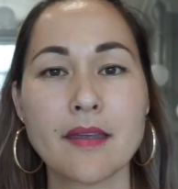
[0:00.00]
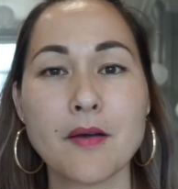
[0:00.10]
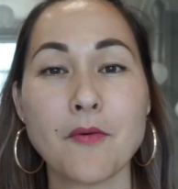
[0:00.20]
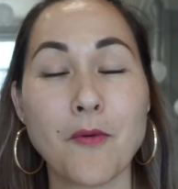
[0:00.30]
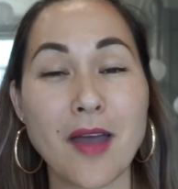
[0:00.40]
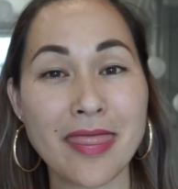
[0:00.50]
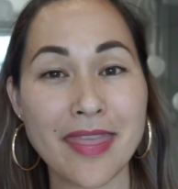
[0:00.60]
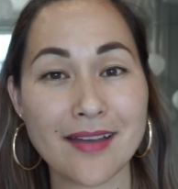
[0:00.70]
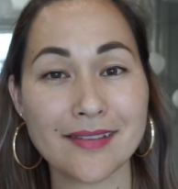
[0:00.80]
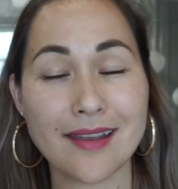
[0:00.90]

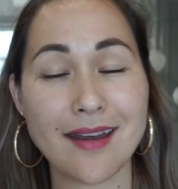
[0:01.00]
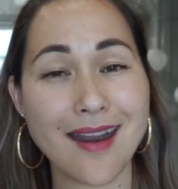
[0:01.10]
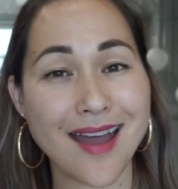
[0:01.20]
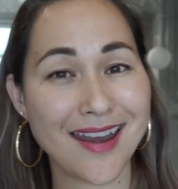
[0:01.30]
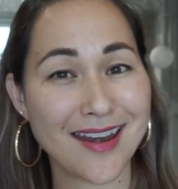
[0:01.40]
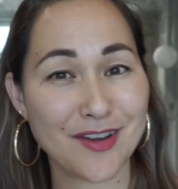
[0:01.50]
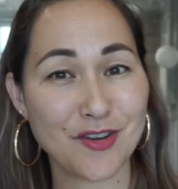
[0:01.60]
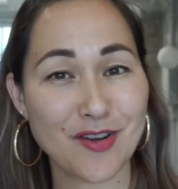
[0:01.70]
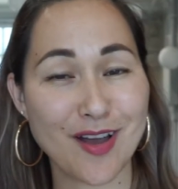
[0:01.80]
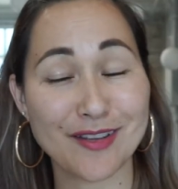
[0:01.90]

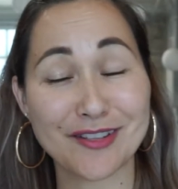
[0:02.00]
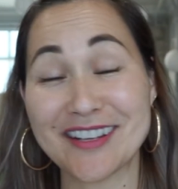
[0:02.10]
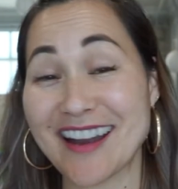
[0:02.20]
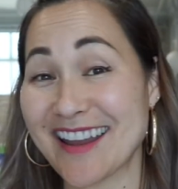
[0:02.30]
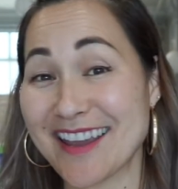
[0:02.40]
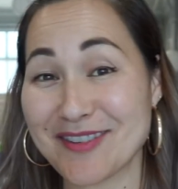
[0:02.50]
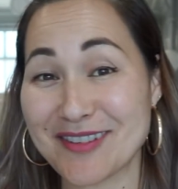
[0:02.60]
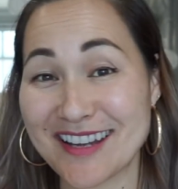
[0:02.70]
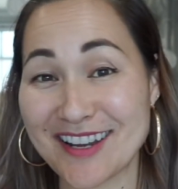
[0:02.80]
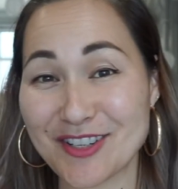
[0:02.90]
$1,900. Did I get your
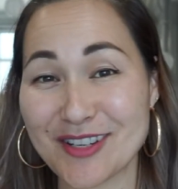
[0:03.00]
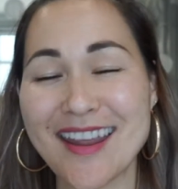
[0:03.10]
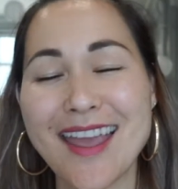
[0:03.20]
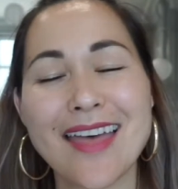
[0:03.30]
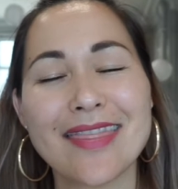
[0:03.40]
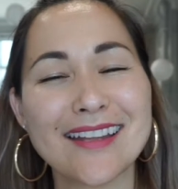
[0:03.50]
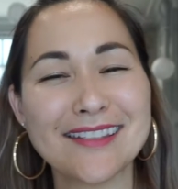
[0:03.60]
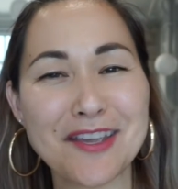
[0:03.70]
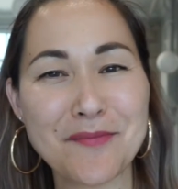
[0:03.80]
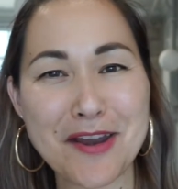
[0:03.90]
attention? That's
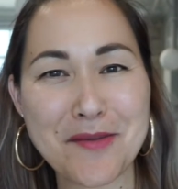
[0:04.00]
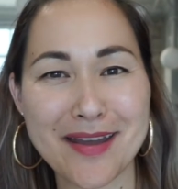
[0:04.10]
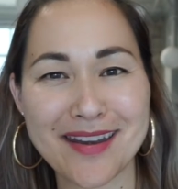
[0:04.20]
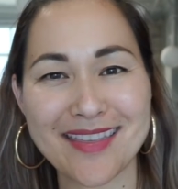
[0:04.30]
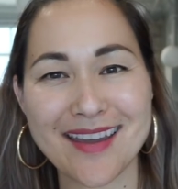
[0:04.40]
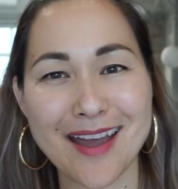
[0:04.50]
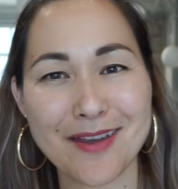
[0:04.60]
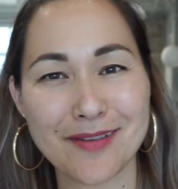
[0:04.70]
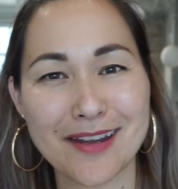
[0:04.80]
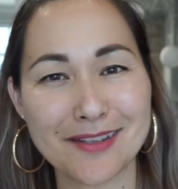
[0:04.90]
the amount of money that I
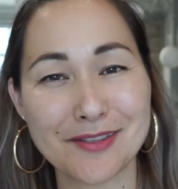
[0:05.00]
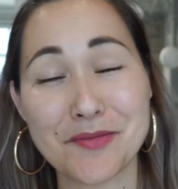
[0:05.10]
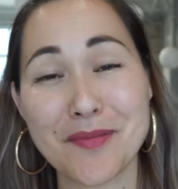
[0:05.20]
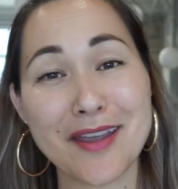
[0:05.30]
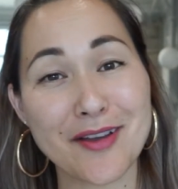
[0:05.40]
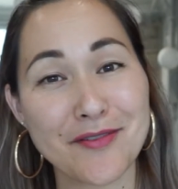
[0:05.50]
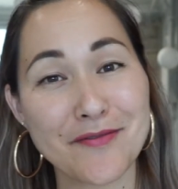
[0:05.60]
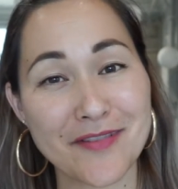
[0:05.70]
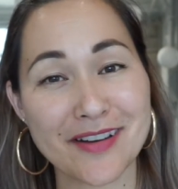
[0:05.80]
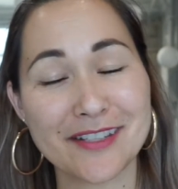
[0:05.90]
raised through my
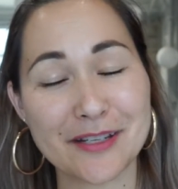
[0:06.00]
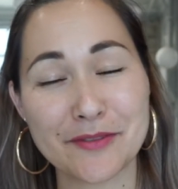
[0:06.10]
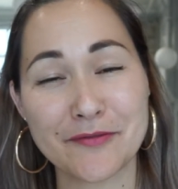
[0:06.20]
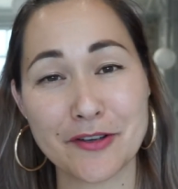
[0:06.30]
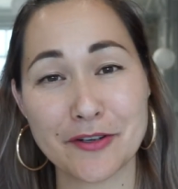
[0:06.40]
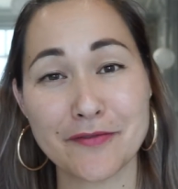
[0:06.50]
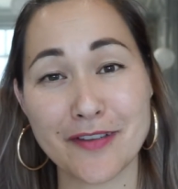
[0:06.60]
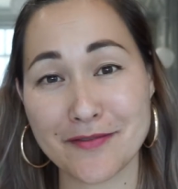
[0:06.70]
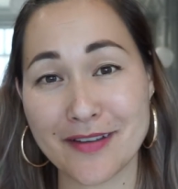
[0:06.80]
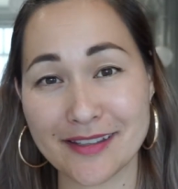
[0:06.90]
own Front Steps photo
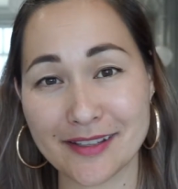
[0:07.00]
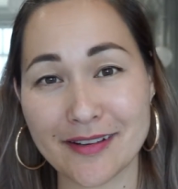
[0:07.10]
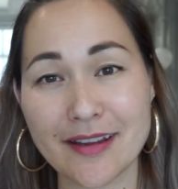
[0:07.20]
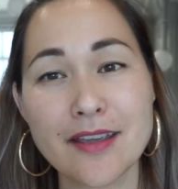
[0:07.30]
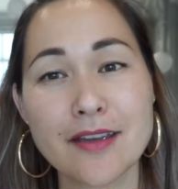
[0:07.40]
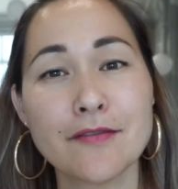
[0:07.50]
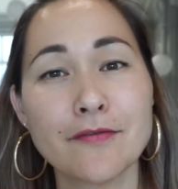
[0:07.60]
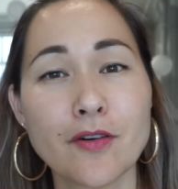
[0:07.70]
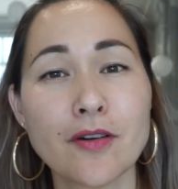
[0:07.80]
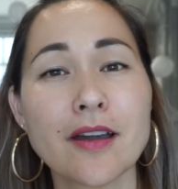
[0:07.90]
fundraiser
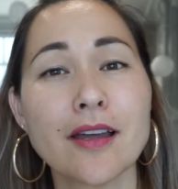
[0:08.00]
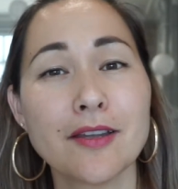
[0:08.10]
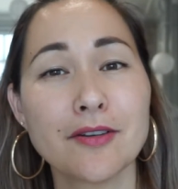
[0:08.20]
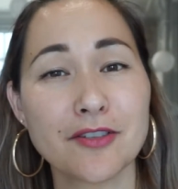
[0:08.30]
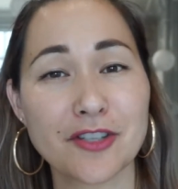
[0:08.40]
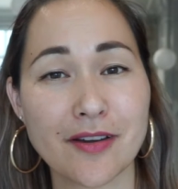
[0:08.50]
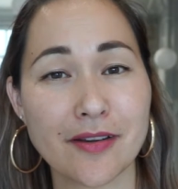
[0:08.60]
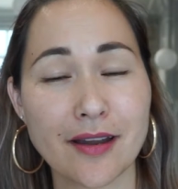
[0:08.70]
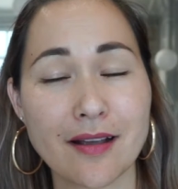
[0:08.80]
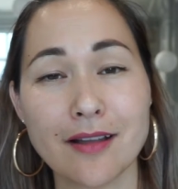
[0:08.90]
for a local
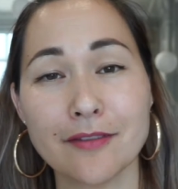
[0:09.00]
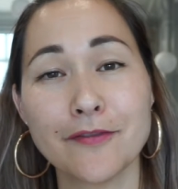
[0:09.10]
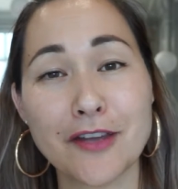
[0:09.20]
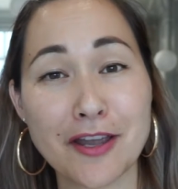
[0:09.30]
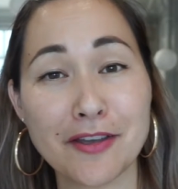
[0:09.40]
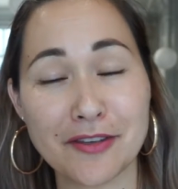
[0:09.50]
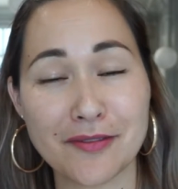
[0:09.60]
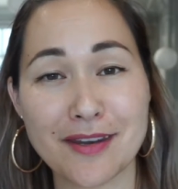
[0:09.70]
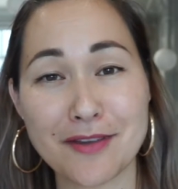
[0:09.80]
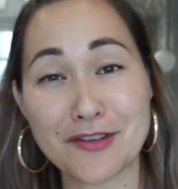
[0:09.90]
charity called Foothill
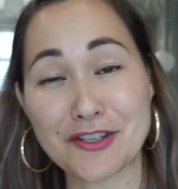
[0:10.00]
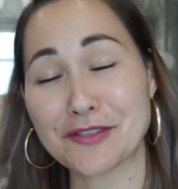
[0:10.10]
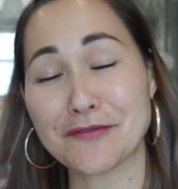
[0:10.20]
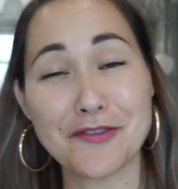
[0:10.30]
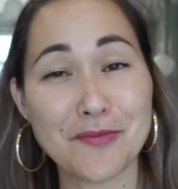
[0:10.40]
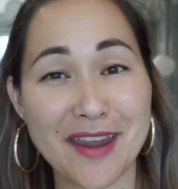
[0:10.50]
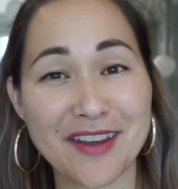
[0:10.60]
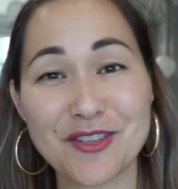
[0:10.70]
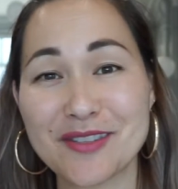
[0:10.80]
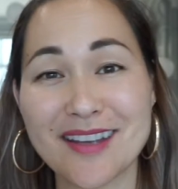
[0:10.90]
Unity, which is a food
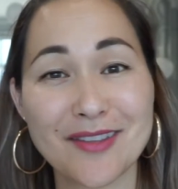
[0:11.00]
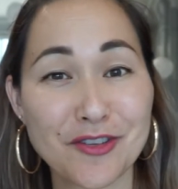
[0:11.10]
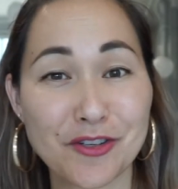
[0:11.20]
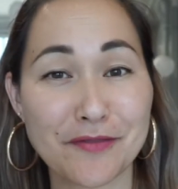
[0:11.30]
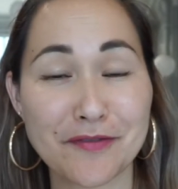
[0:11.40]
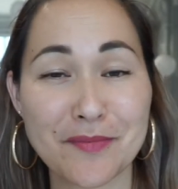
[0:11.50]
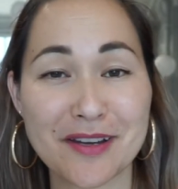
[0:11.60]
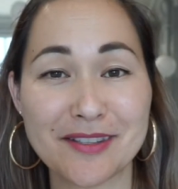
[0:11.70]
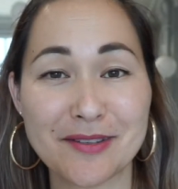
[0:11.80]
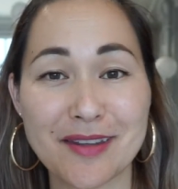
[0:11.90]
bank just down the street from
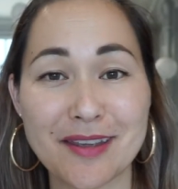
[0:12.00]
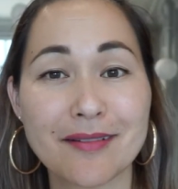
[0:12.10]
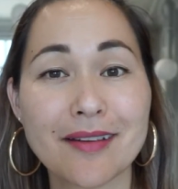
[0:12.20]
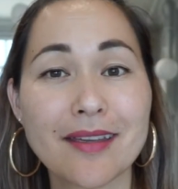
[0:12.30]
my studio.